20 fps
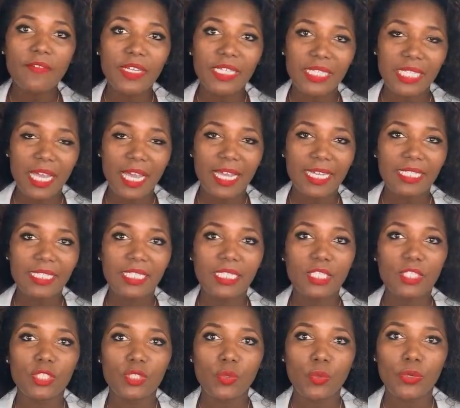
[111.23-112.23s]
of anxiety
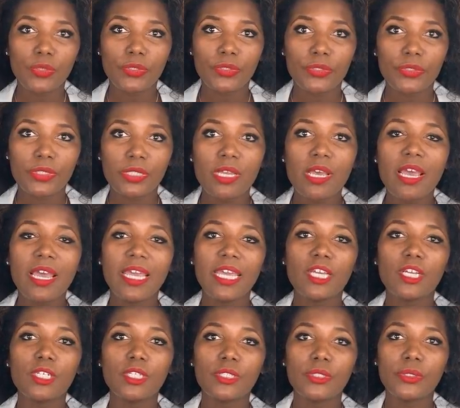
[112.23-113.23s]
disorders
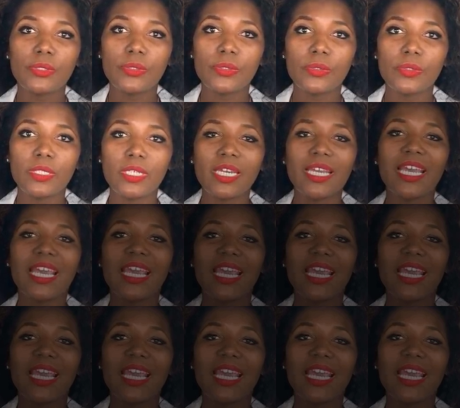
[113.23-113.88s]
include